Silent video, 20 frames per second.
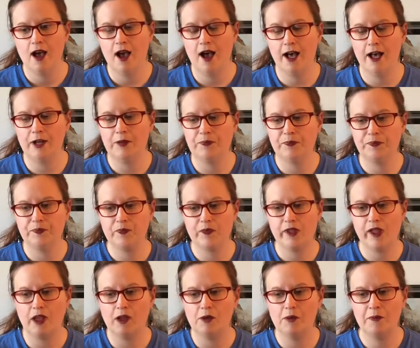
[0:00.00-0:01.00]

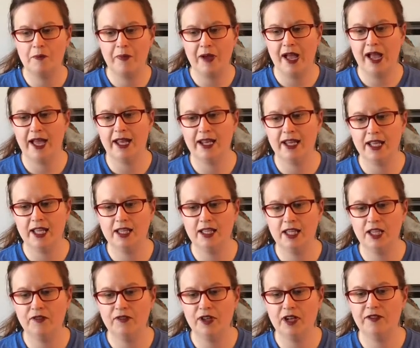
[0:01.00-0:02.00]
But
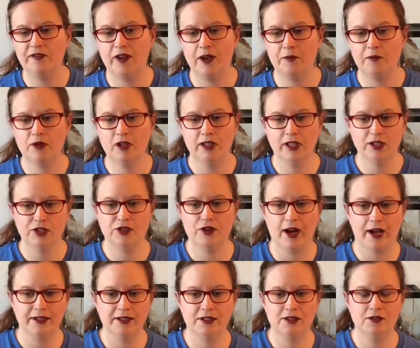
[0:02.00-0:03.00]
even if I'm really
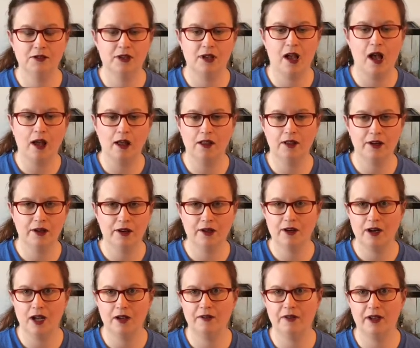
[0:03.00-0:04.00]
attracted to the
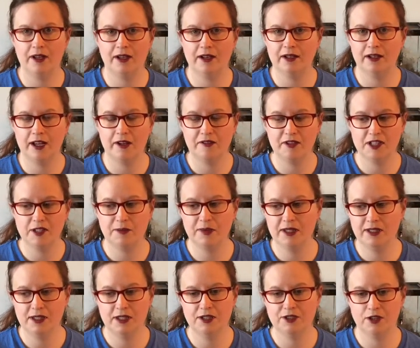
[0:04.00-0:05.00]
color of a
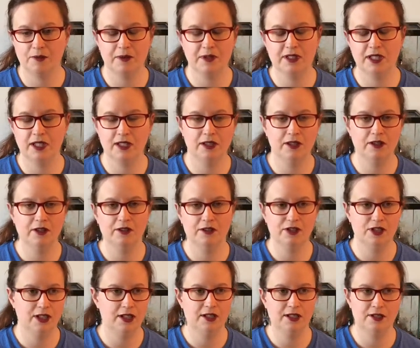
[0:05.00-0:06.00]
species or particular
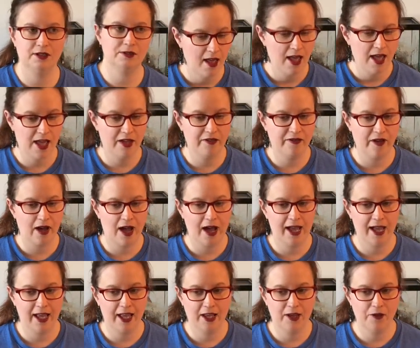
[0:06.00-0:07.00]
genus, if
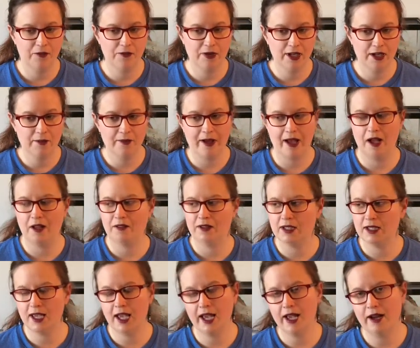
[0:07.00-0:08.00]
I read about the
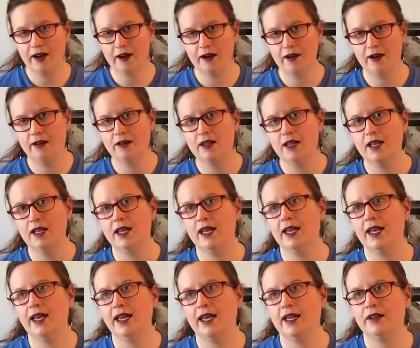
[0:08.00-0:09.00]
care
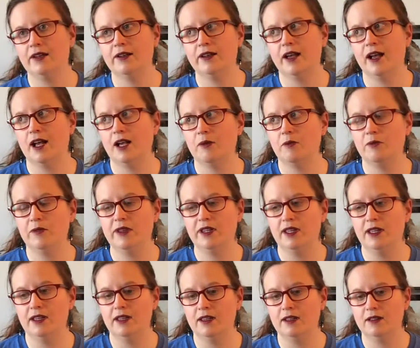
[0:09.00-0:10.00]
and
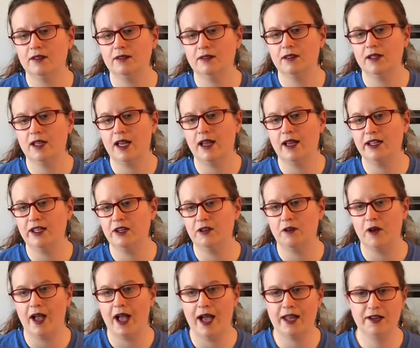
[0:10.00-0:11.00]
the
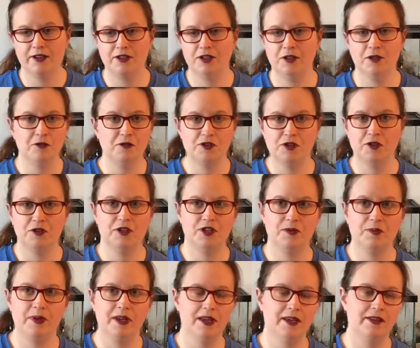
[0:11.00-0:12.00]
attitude, so to
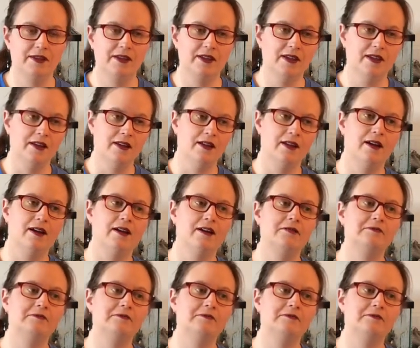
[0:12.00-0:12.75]
speak, the